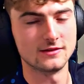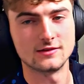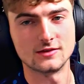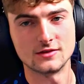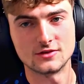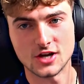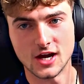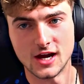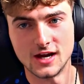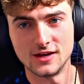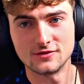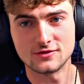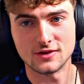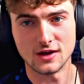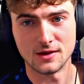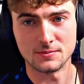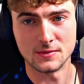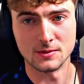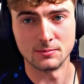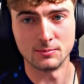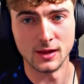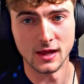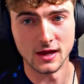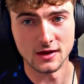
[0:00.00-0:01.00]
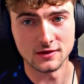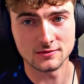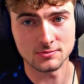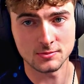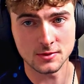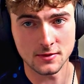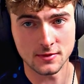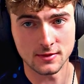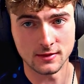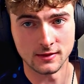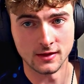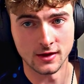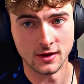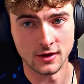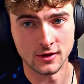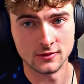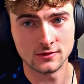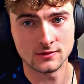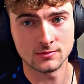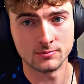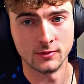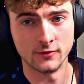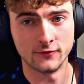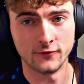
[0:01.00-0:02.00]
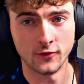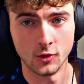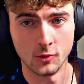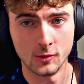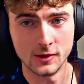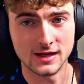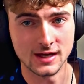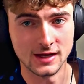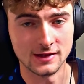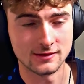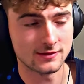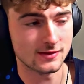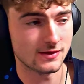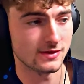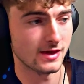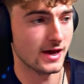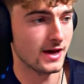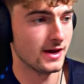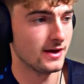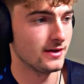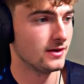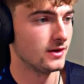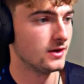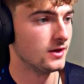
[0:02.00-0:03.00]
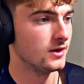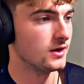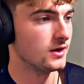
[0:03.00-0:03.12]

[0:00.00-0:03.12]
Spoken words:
to change up the placement of the notes. Before we get to that,